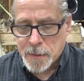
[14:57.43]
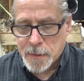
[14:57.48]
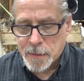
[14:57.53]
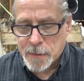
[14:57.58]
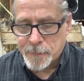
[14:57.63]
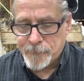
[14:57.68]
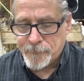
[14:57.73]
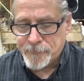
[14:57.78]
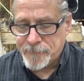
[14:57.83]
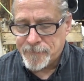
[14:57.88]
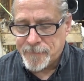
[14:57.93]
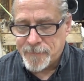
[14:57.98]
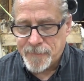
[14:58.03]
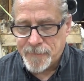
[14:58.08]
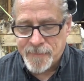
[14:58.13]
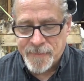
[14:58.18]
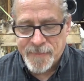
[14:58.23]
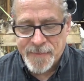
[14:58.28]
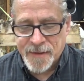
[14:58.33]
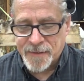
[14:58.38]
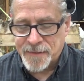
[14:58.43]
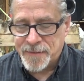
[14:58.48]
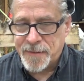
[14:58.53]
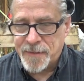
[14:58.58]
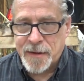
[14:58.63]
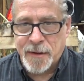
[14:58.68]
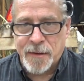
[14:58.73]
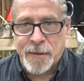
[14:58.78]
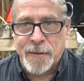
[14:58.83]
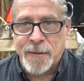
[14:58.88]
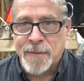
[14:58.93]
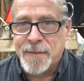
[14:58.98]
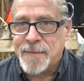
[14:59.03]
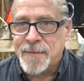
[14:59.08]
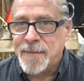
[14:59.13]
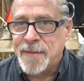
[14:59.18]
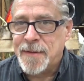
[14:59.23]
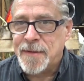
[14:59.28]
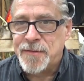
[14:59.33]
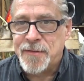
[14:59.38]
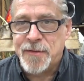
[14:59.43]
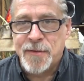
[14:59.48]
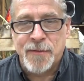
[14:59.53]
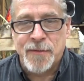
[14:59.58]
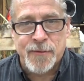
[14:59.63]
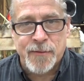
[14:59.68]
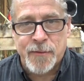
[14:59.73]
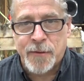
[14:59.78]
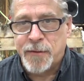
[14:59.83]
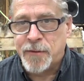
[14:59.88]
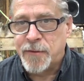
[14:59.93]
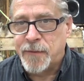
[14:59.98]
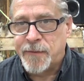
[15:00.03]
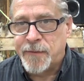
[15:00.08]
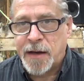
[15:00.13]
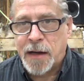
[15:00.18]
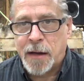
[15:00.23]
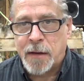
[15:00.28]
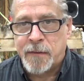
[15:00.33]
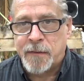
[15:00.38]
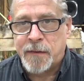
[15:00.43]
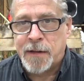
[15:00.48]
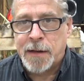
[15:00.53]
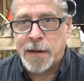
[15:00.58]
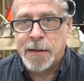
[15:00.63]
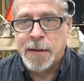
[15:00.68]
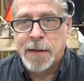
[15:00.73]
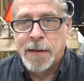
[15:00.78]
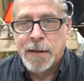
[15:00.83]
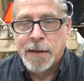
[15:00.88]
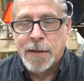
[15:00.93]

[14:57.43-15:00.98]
Um, this year, she just turns the valve on